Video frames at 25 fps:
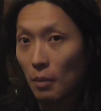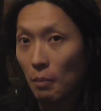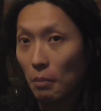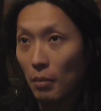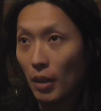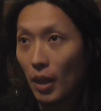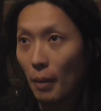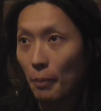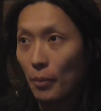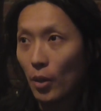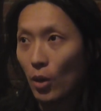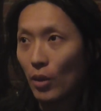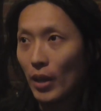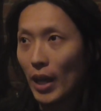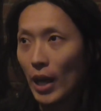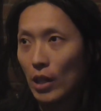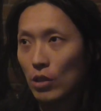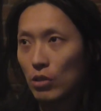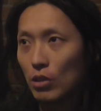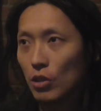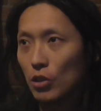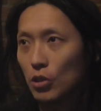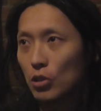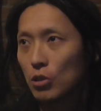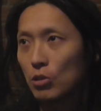but I'm not
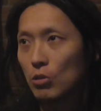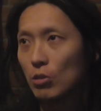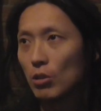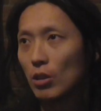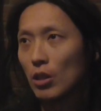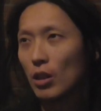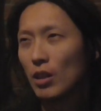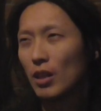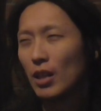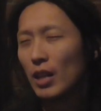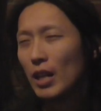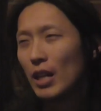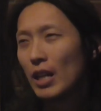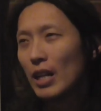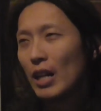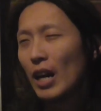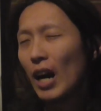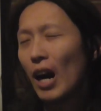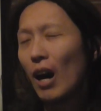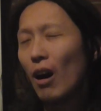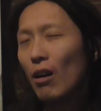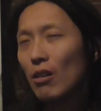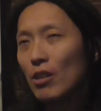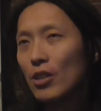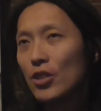actually sure
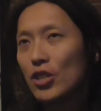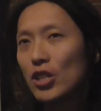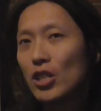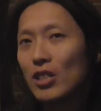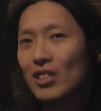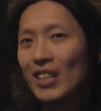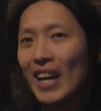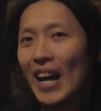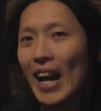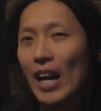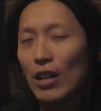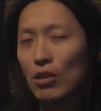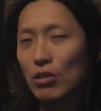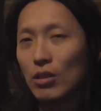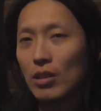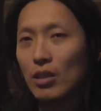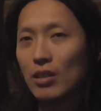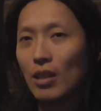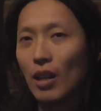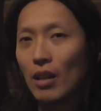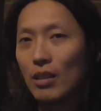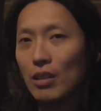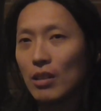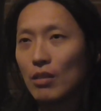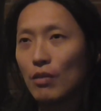how legit they actually
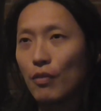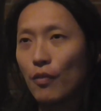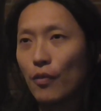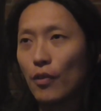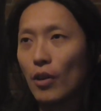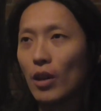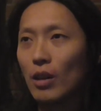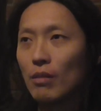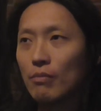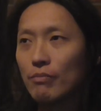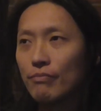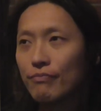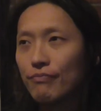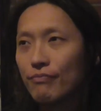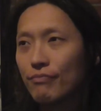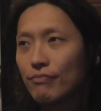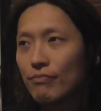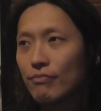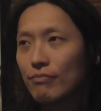studied from